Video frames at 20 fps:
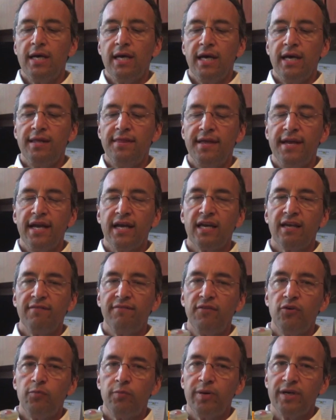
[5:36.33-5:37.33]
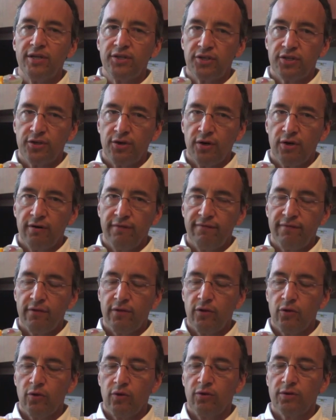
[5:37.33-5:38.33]
In the neck, if you pinch a nerve,
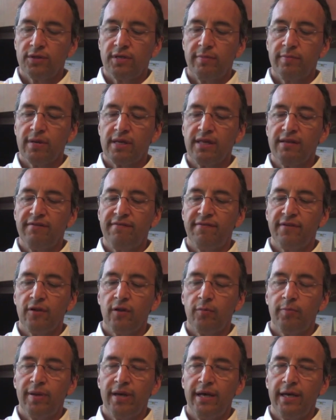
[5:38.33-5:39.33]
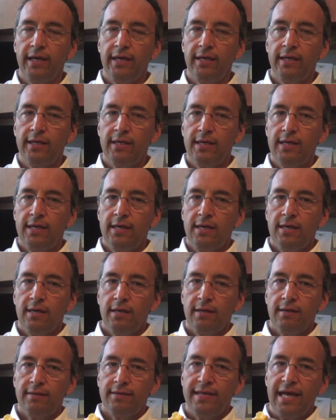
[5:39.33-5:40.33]
you'll typically feel pain
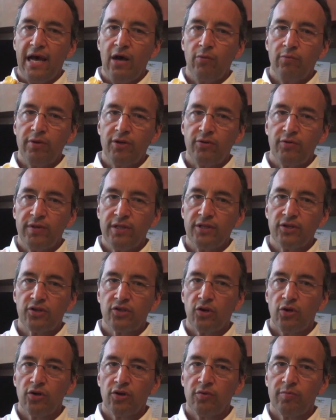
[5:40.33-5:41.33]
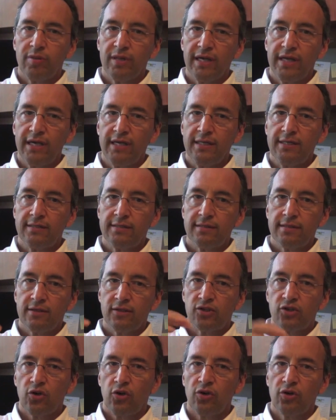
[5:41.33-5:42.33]
down between the shoulder blades
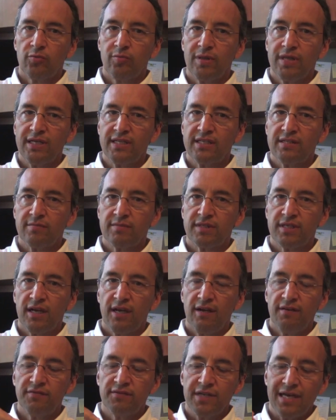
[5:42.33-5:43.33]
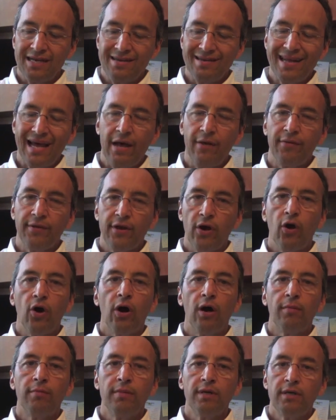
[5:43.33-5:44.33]
themselves, and down the
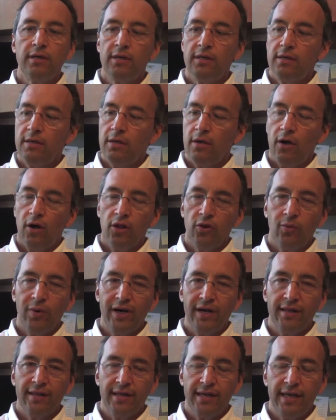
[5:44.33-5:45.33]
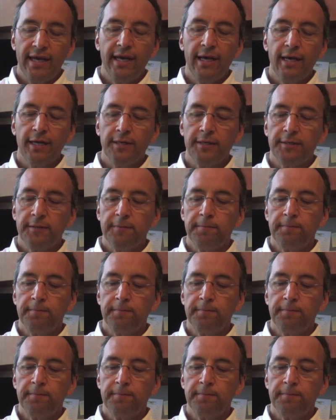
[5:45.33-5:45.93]
arm all the way to the hand.